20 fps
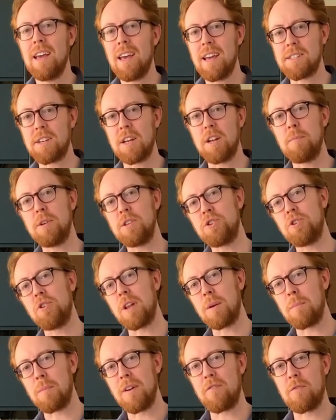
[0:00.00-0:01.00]
He's going to be
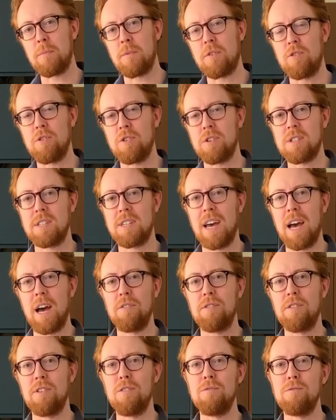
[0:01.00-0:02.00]
joining me from across
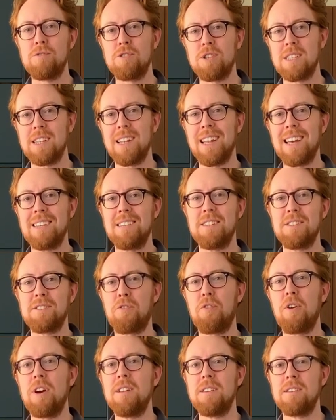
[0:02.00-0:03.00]
town to launch his
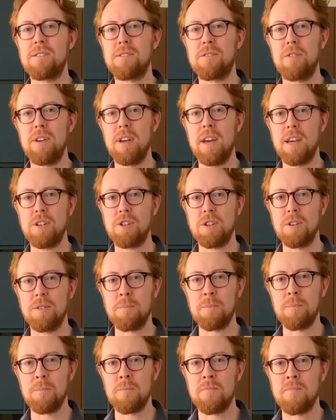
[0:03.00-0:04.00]
latest, greatest
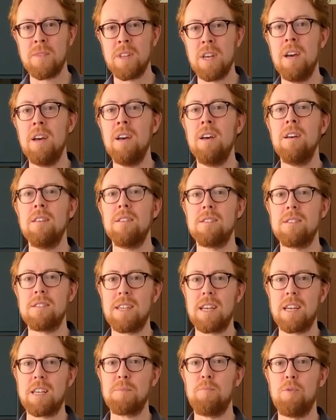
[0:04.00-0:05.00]
creation, the
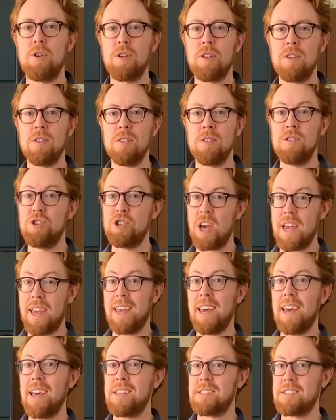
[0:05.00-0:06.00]
6-bottle
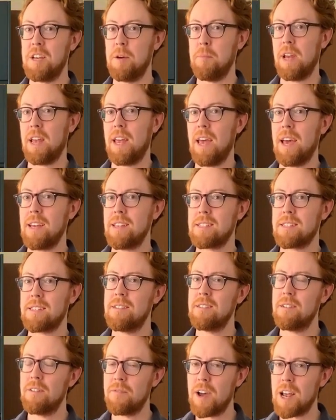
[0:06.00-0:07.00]
JK Summer
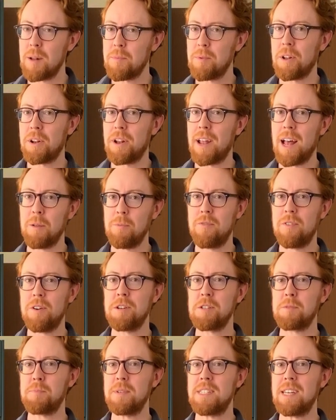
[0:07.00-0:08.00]
Case, available on Help for
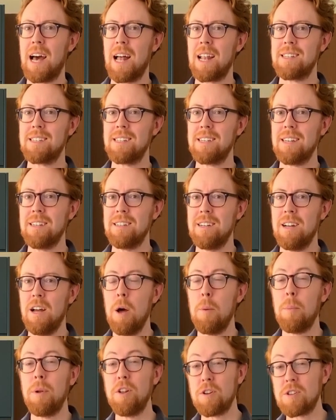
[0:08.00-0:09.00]
Hospitality.
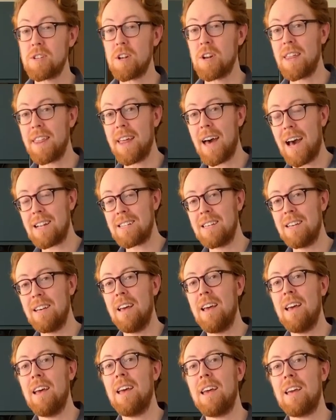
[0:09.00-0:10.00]
Not only that,
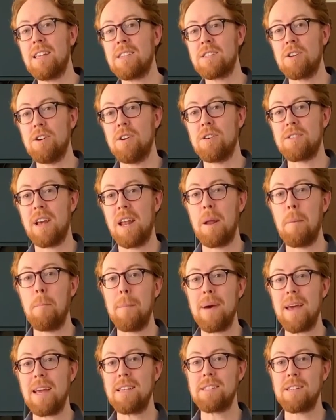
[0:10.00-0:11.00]
he's got an
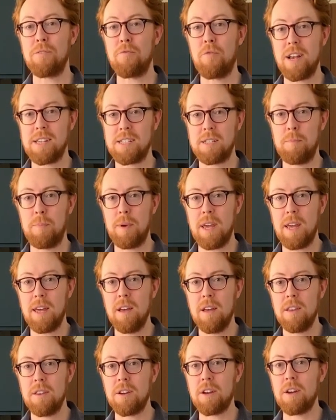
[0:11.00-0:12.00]
amazing recipe
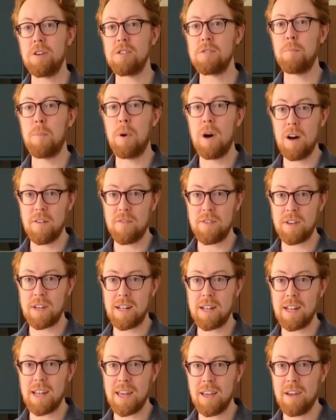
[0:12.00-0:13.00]
that goes
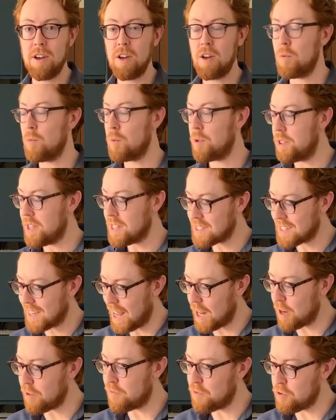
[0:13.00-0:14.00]
perfectly with this
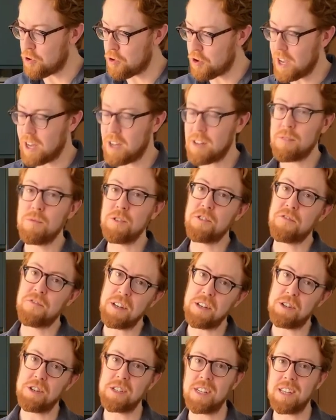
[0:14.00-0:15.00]
Calafuria, which
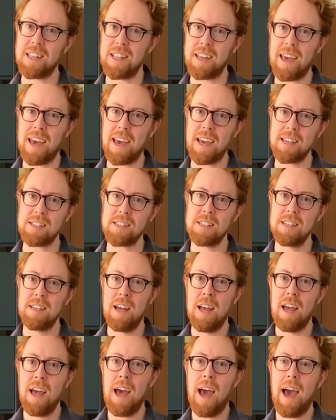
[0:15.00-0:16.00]
features in the
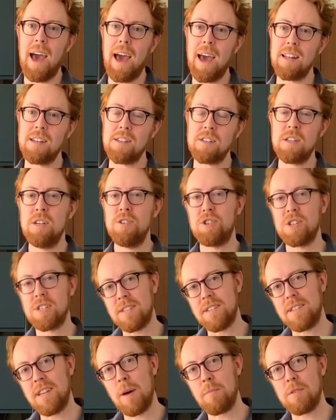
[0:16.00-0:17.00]
case. And
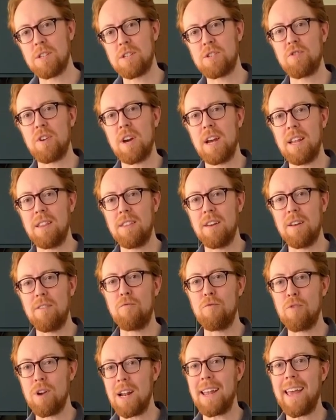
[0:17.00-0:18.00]
just to demonstrate
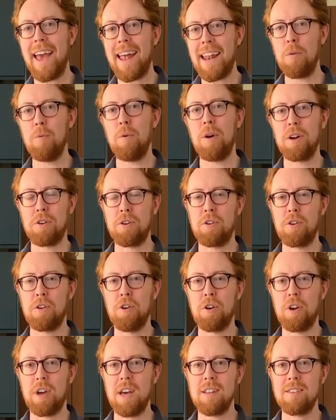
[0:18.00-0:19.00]
that really anyone can
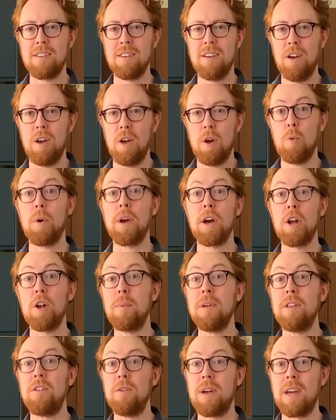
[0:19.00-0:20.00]
cook it, we're going
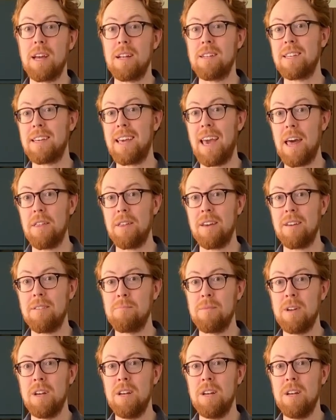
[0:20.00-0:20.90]
to be doing it together.